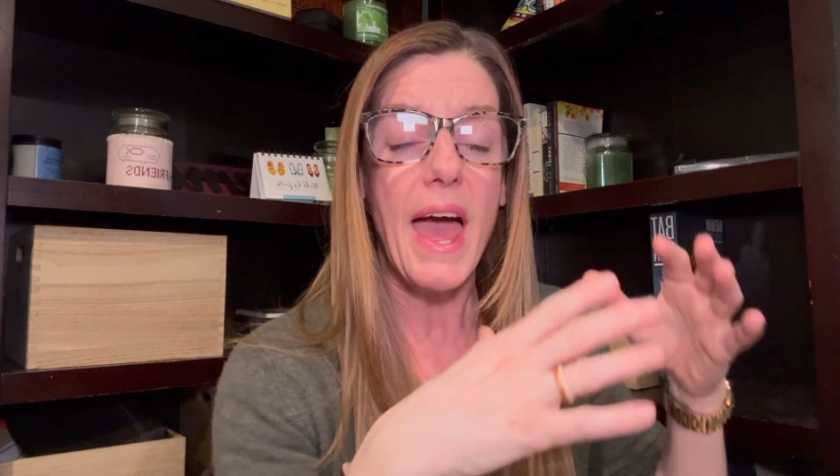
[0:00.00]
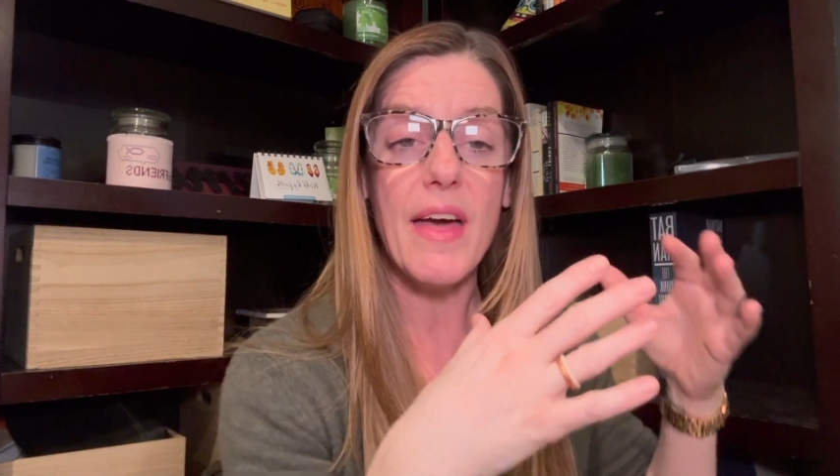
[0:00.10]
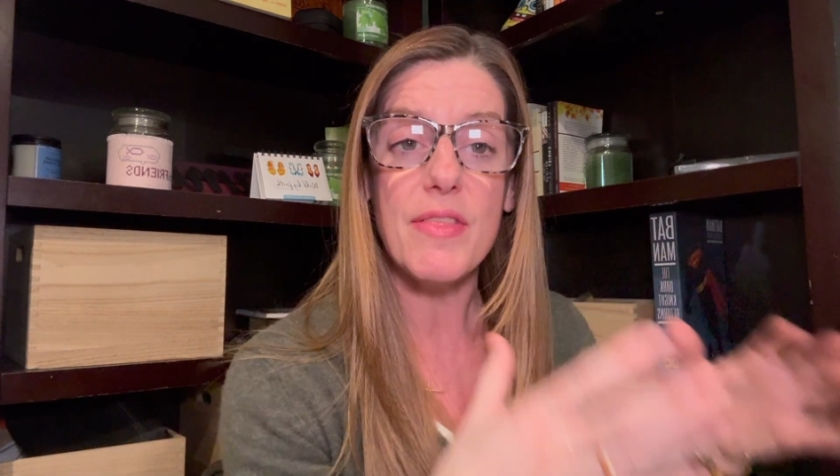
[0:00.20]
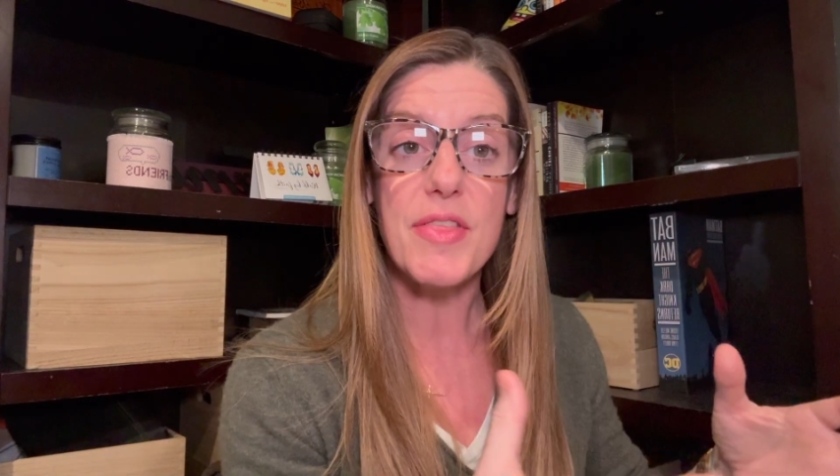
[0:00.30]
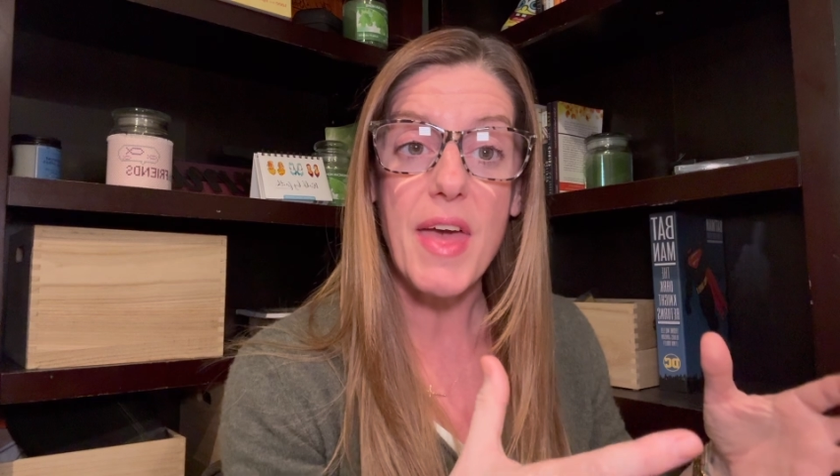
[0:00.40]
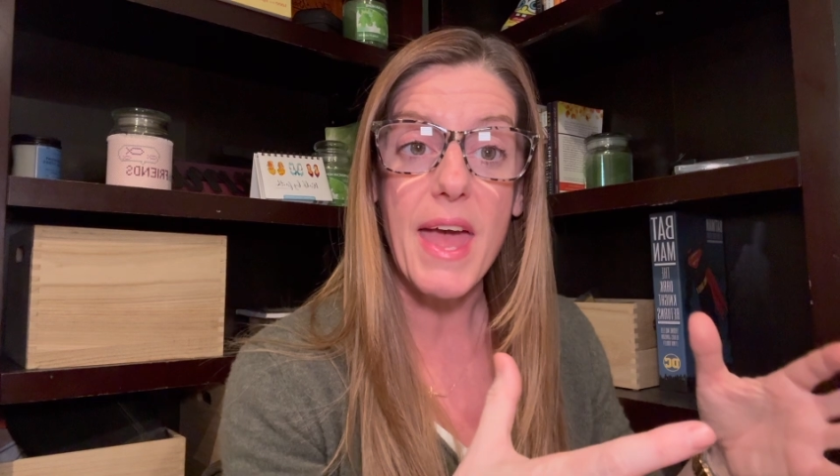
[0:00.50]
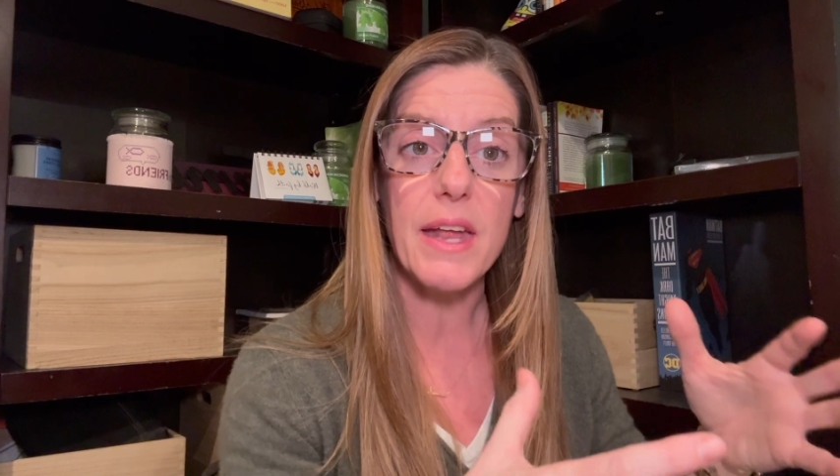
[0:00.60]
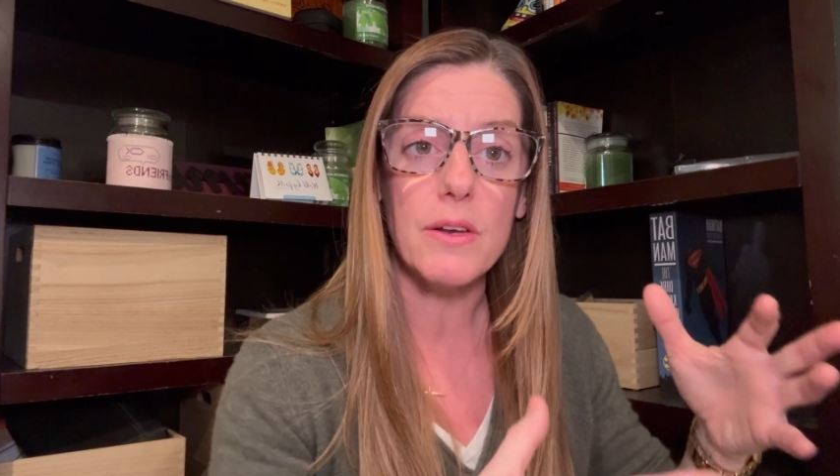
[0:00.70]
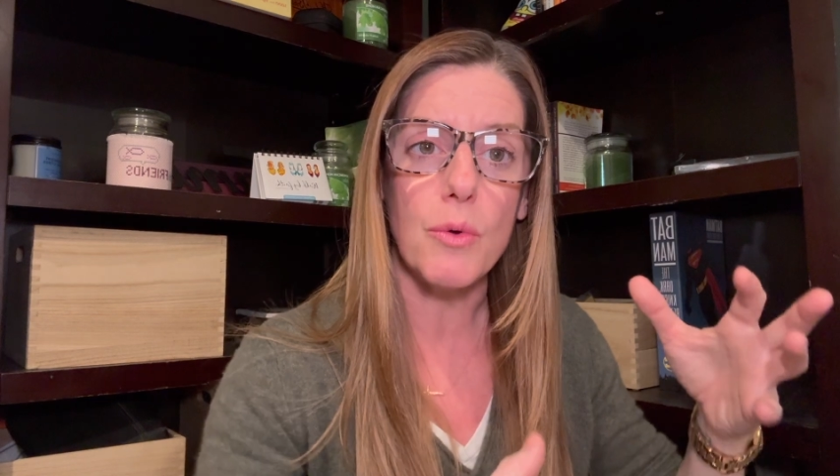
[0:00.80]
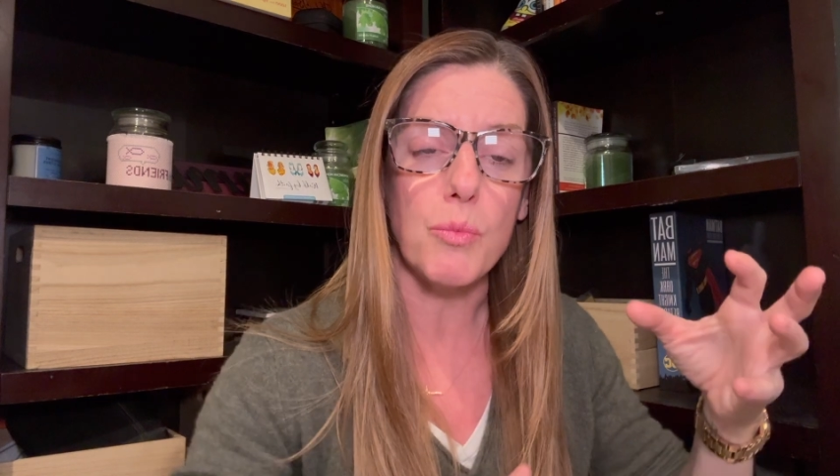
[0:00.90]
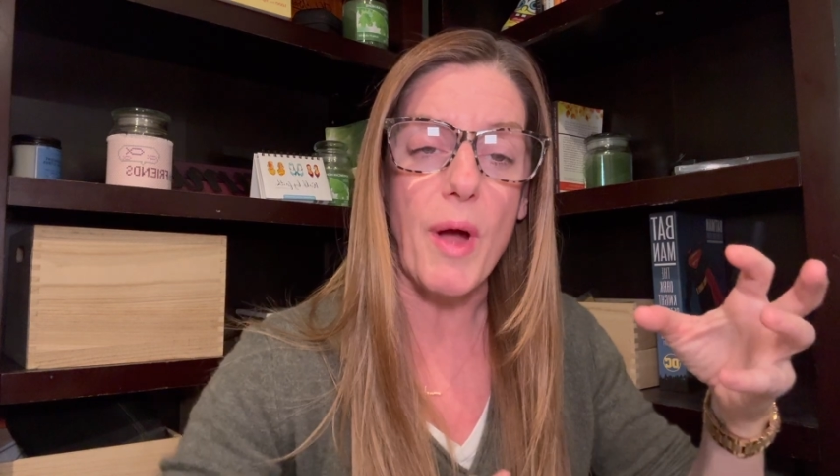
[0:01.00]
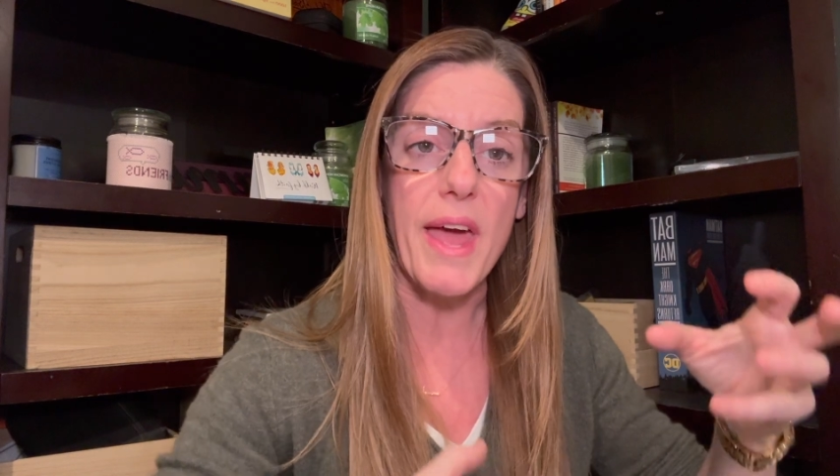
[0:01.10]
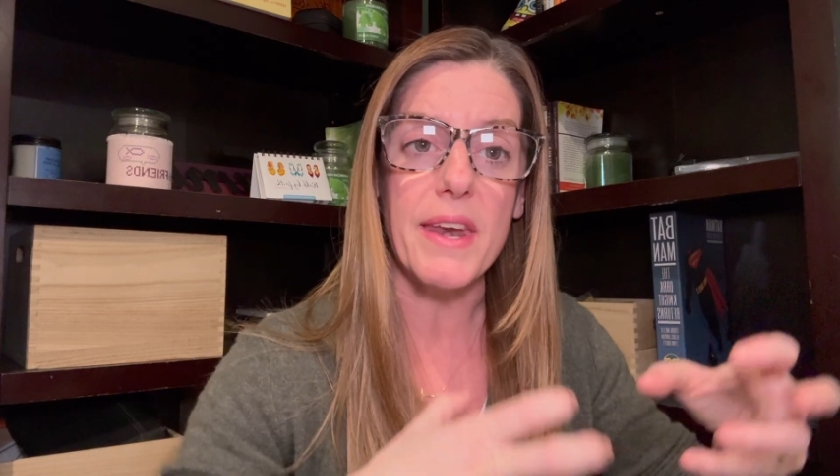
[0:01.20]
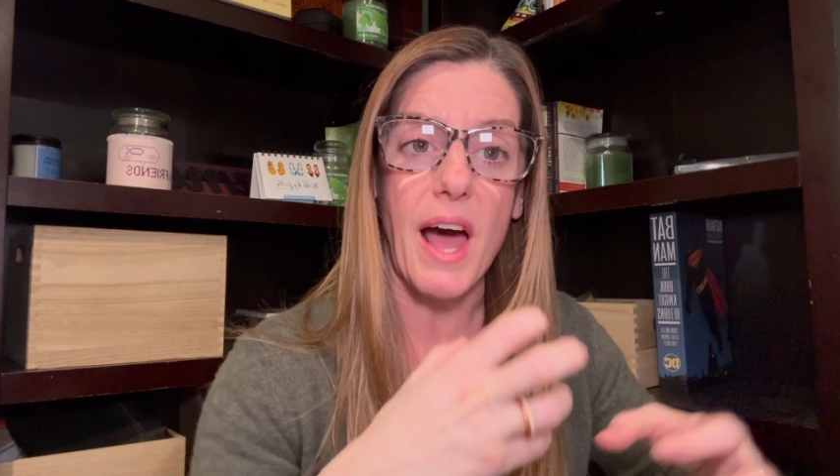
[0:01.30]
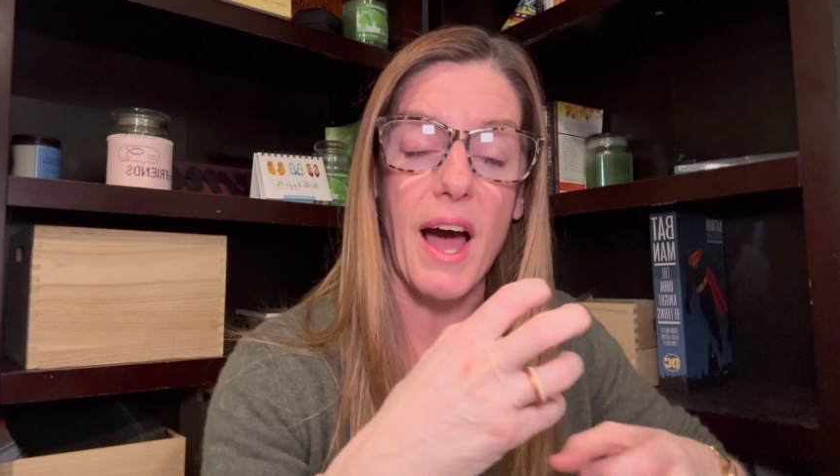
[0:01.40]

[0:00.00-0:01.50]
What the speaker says: and then when